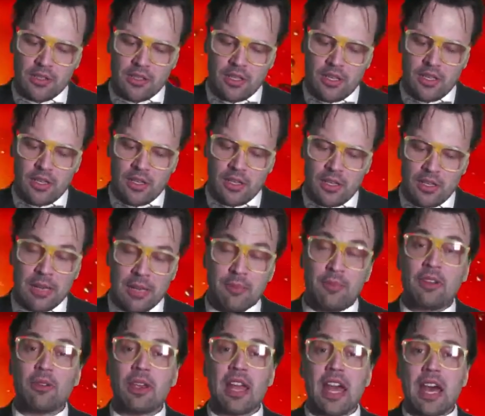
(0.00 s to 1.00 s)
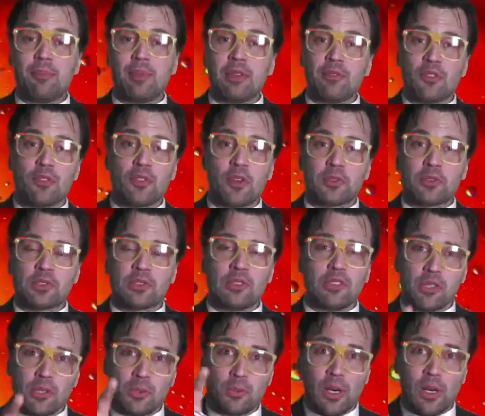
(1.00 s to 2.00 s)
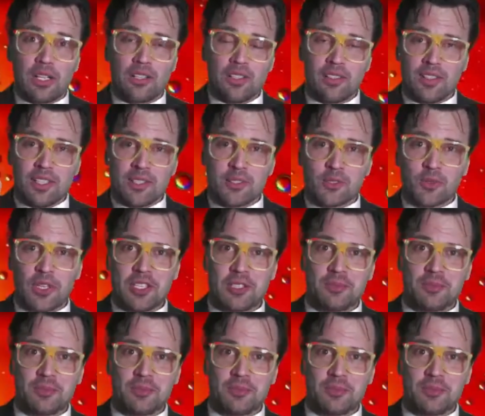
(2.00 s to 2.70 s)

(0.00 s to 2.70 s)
I'm very happy for those of you who won this quiz.